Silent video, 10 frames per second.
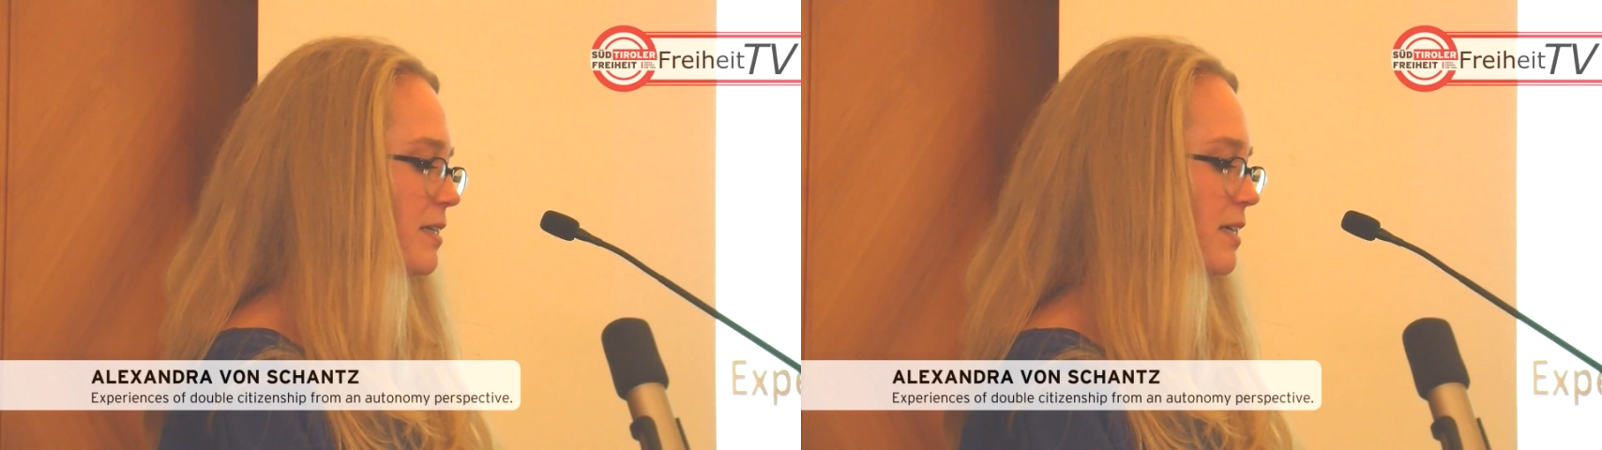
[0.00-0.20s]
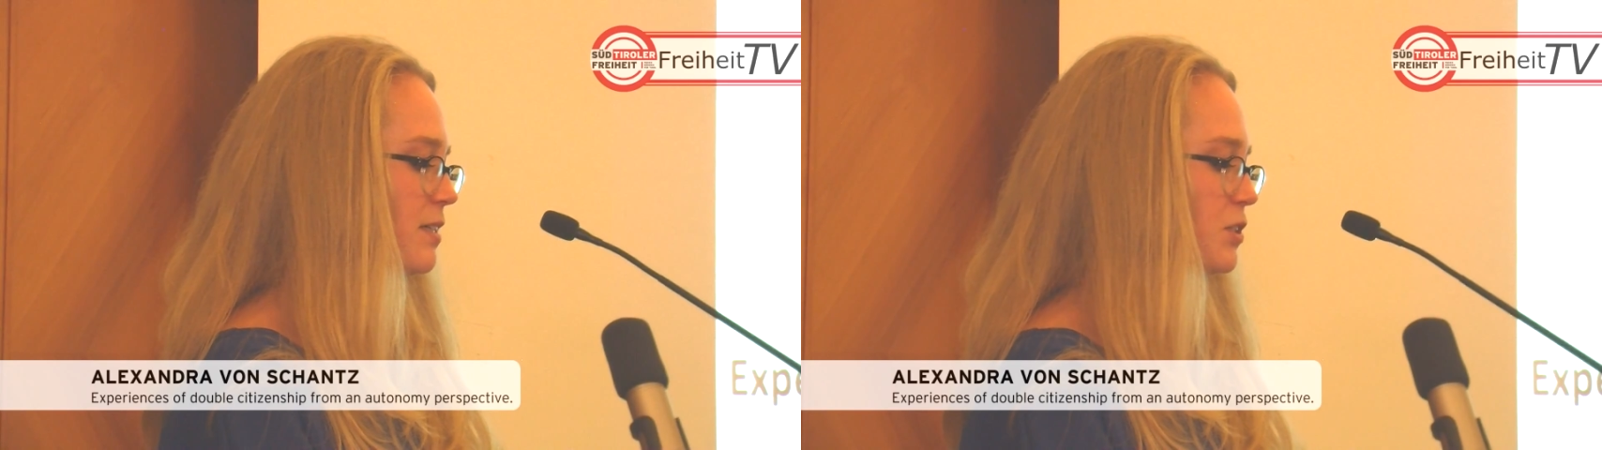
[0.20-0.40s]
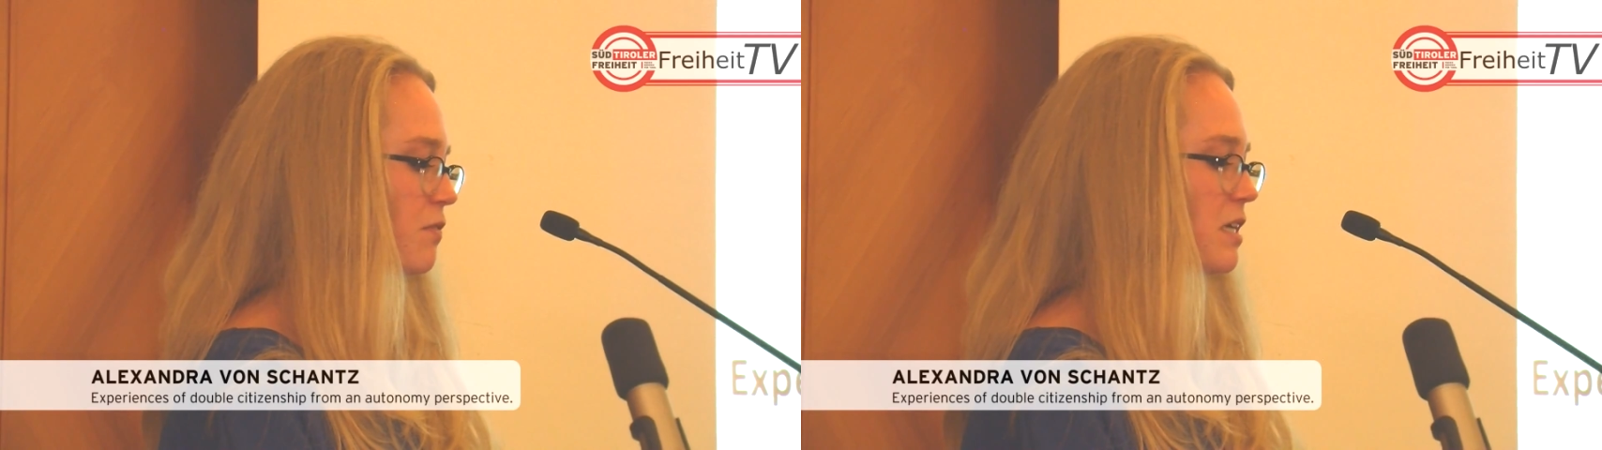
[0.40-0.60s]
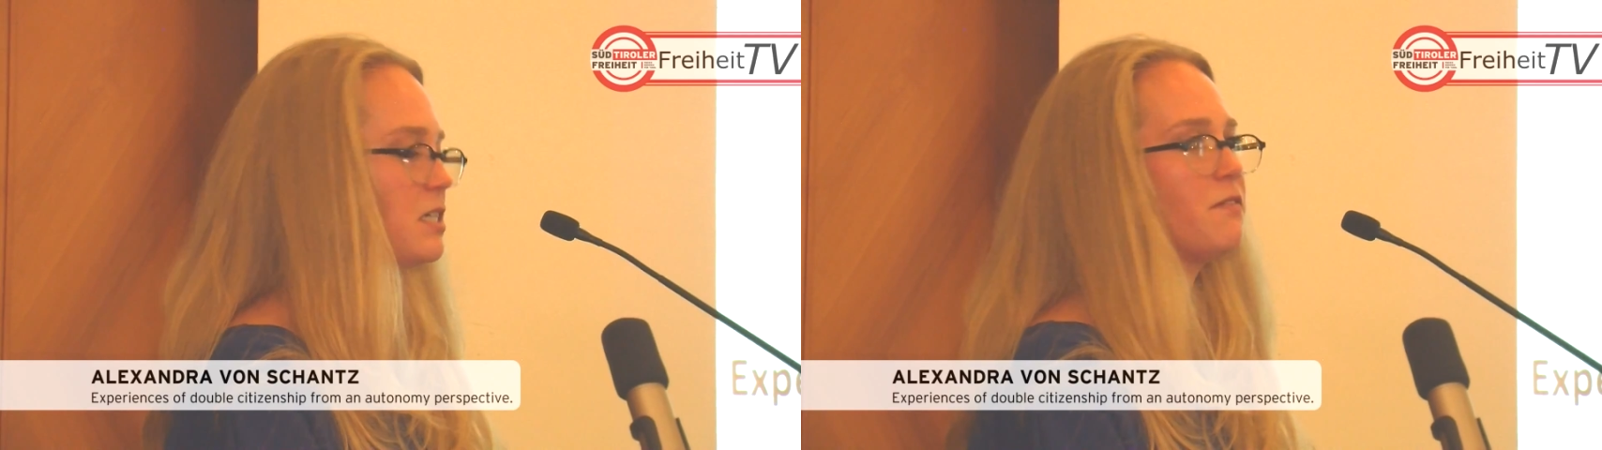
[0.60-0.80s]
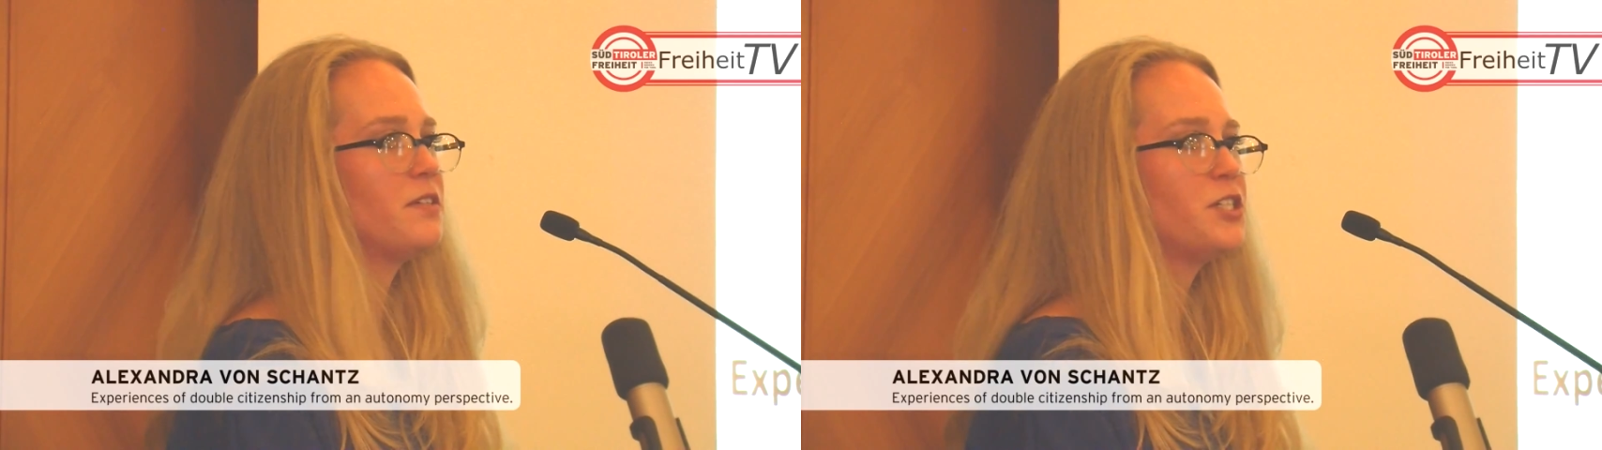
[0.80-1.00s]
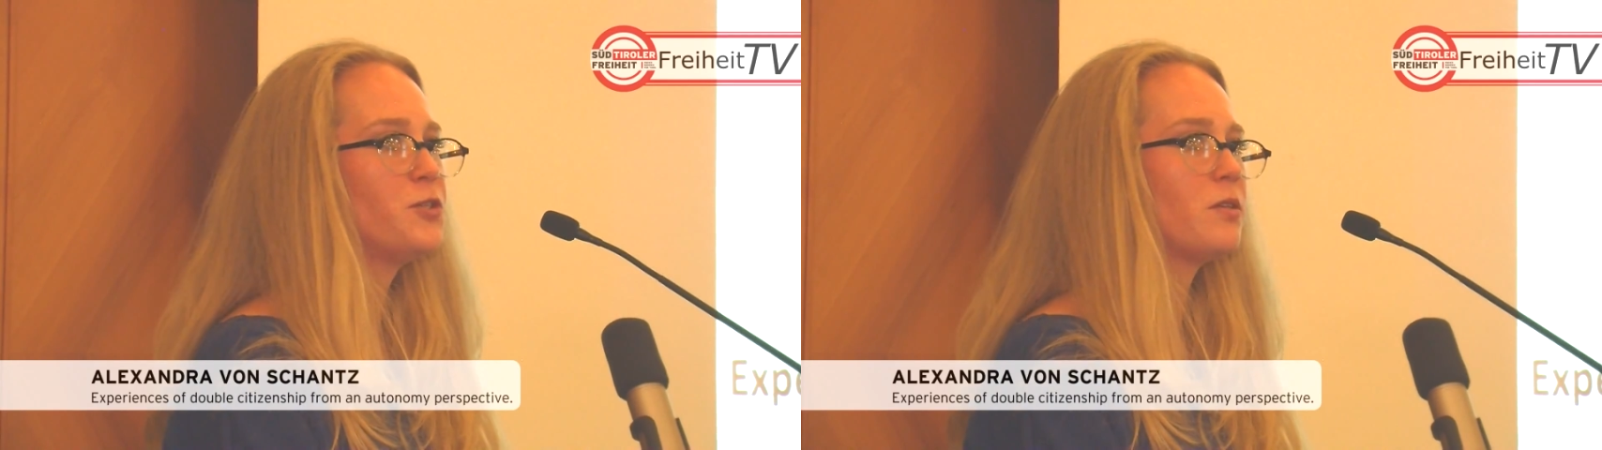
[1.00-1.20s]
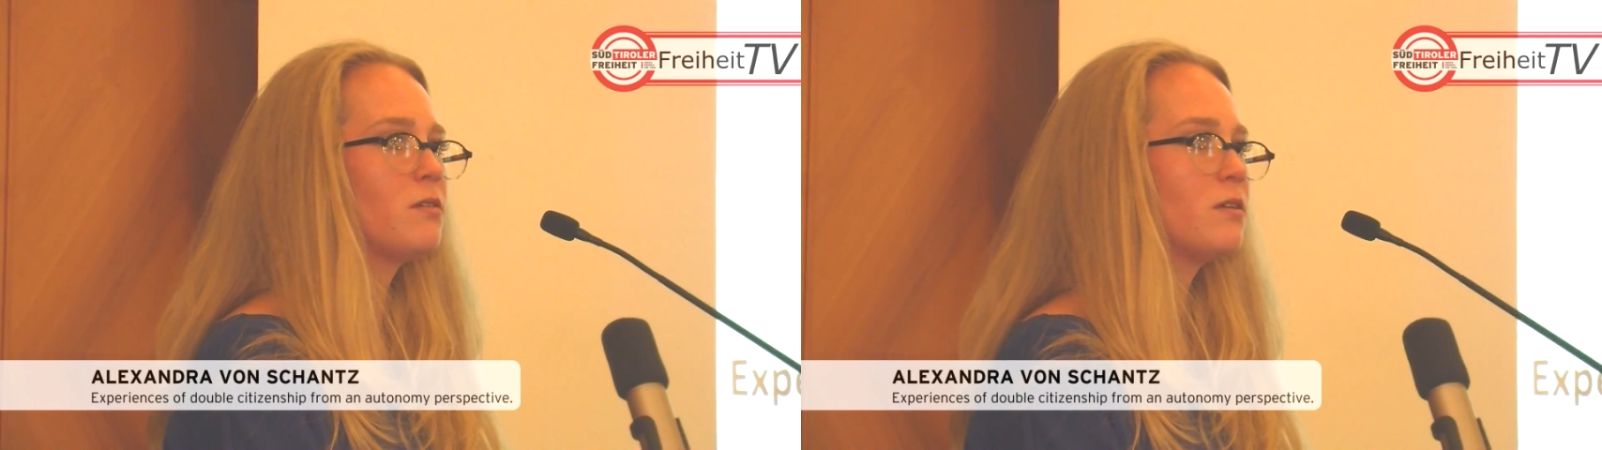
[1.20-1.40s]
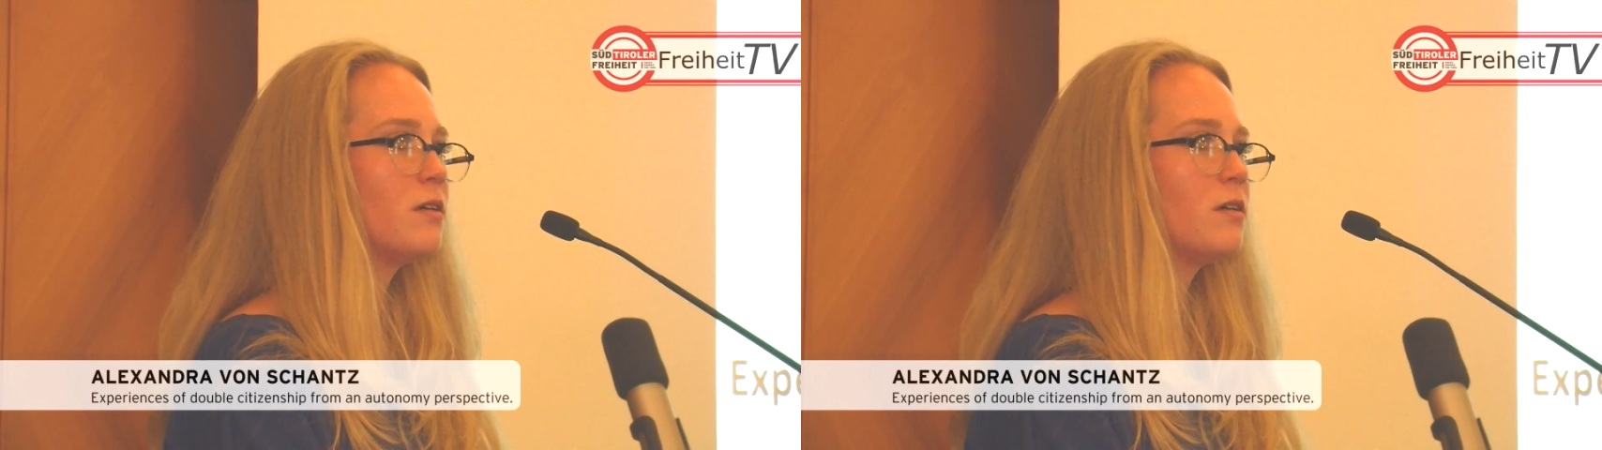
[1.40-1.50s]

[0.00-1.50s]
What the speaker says: needs of the individual